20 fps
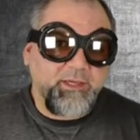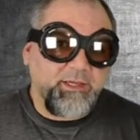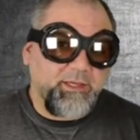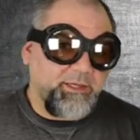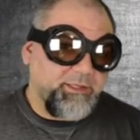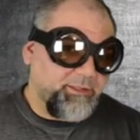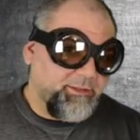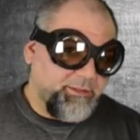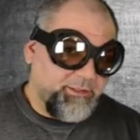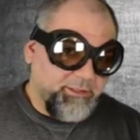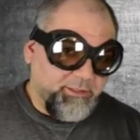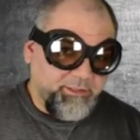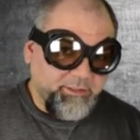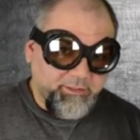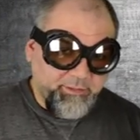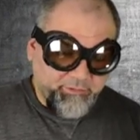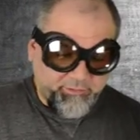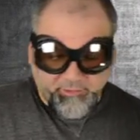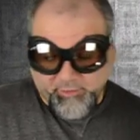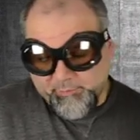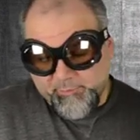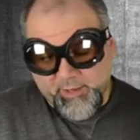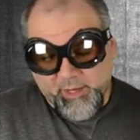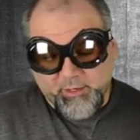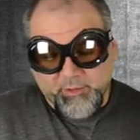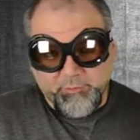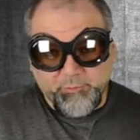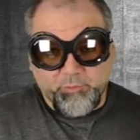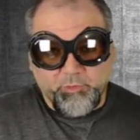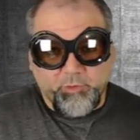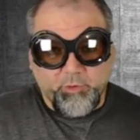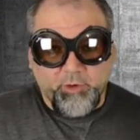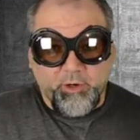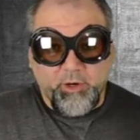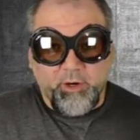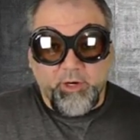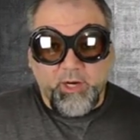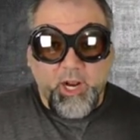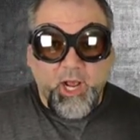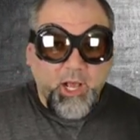In the Nyssa and Malcolm story
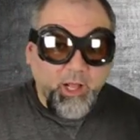arc,